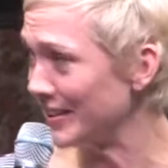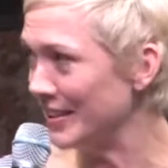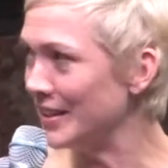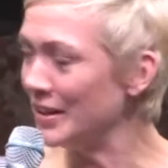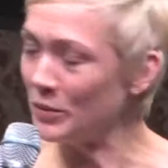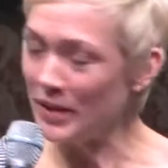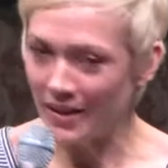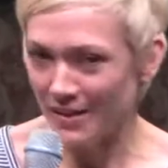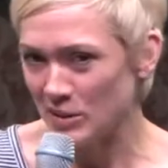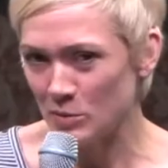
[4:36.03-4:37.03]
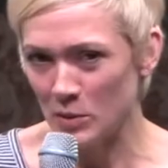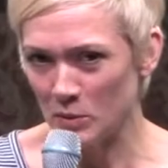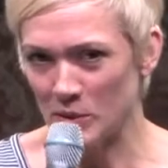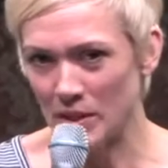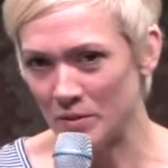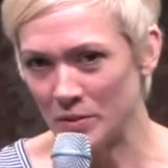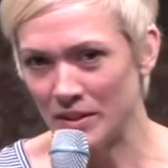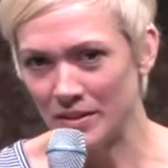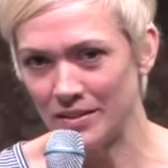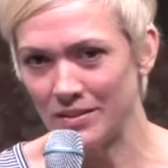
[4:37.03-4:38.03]
And we are going to Melbourne, and
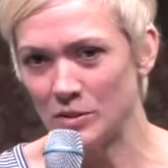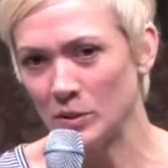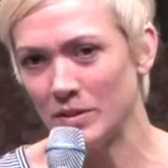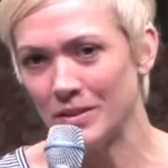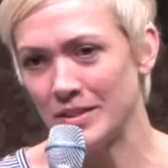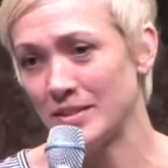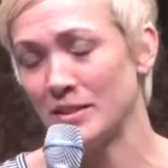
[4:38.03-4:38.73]
we're doing a,